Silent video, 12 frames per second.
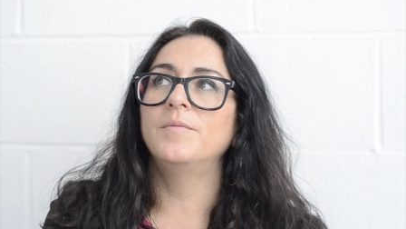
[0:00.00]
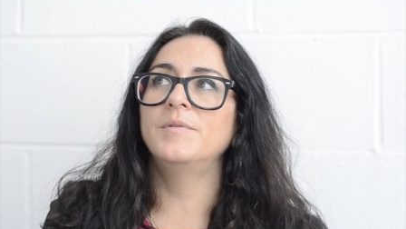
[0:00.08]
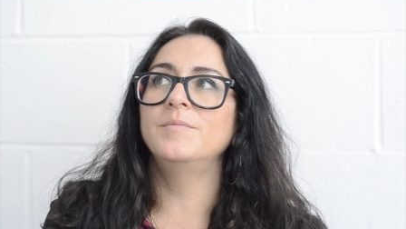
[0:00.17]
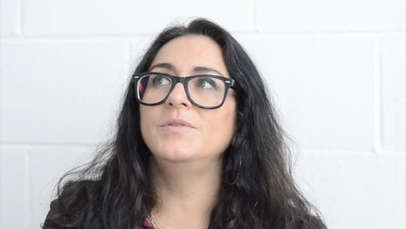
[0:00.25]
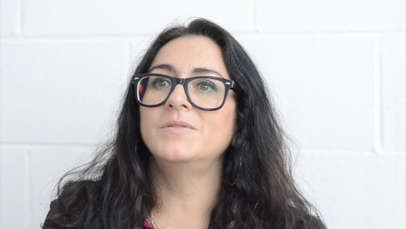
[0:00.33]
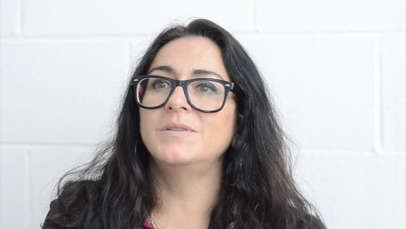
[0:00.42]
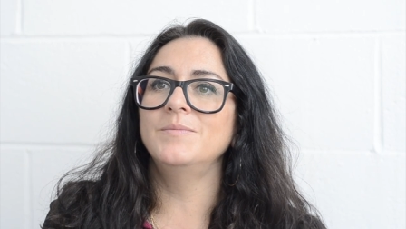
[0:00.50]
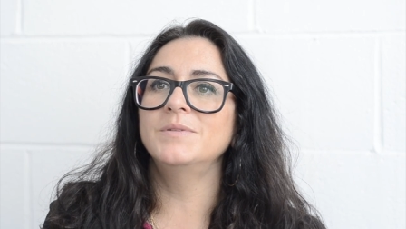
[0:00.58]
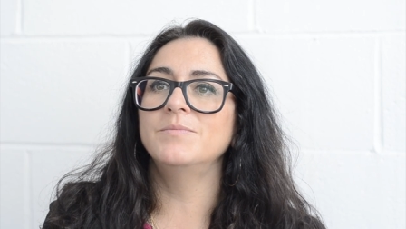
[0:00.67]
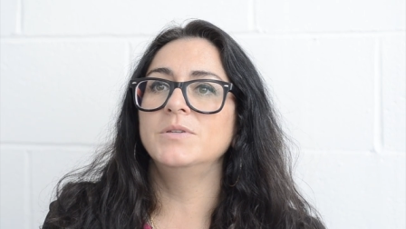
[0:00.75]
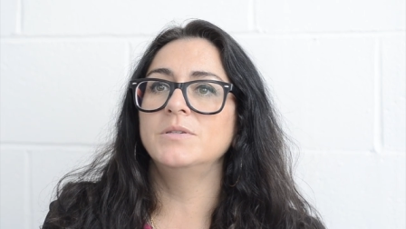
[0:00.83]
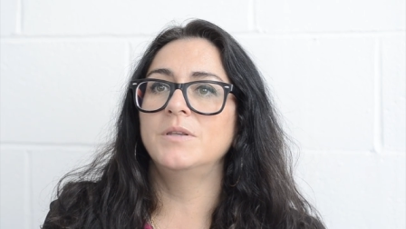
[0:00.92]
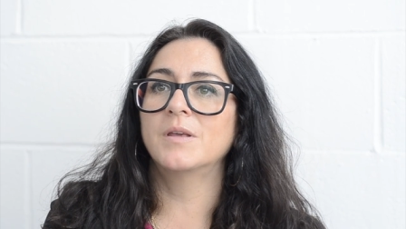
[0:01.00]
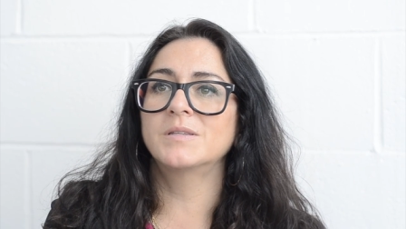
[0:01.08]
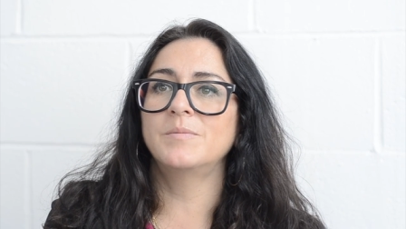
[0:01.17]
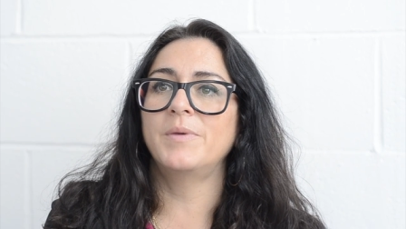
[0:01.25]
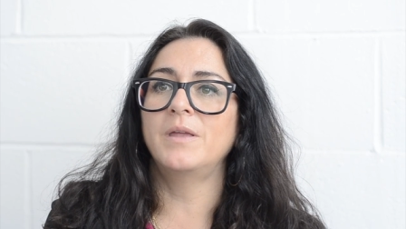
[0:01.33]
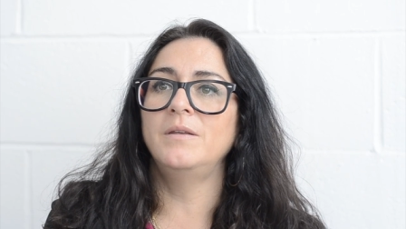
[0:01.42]
the museum's mission
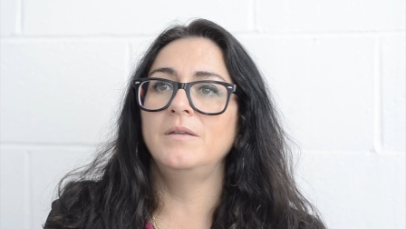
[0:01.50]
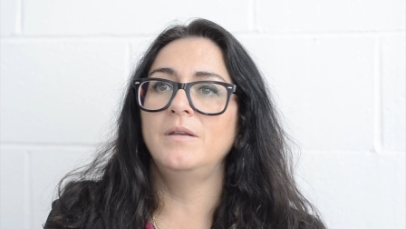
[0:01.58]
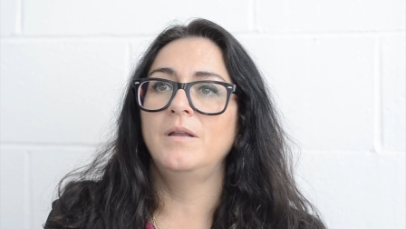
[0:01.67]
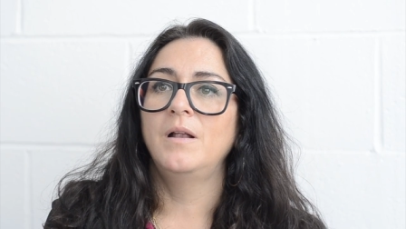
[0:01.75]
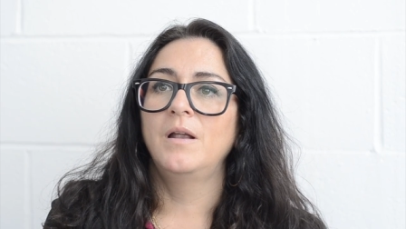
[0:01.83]
expanded